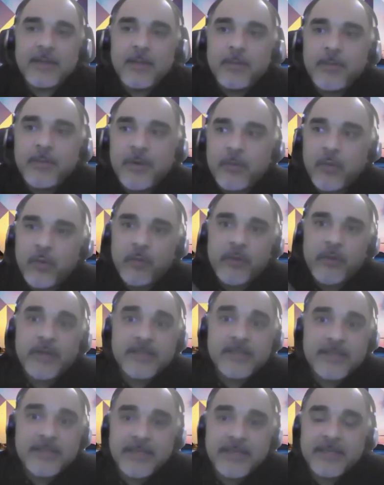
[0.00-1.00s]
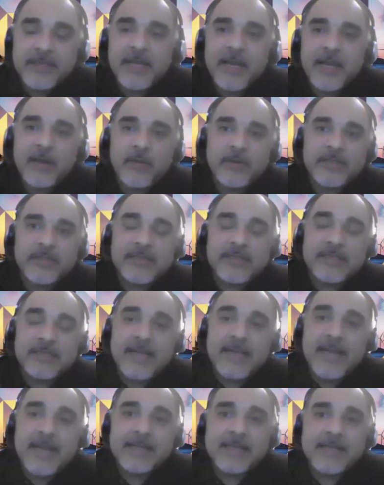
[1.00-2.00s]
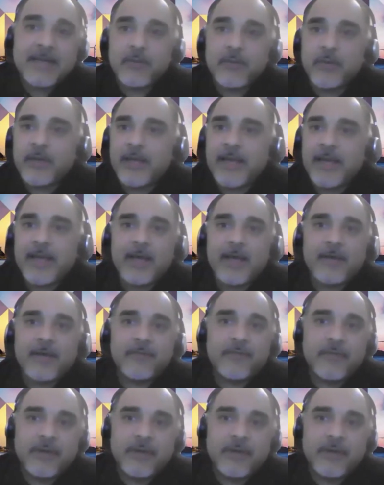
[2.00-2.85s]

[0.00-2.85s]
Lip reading: But what we're seeing now is a stack that would have,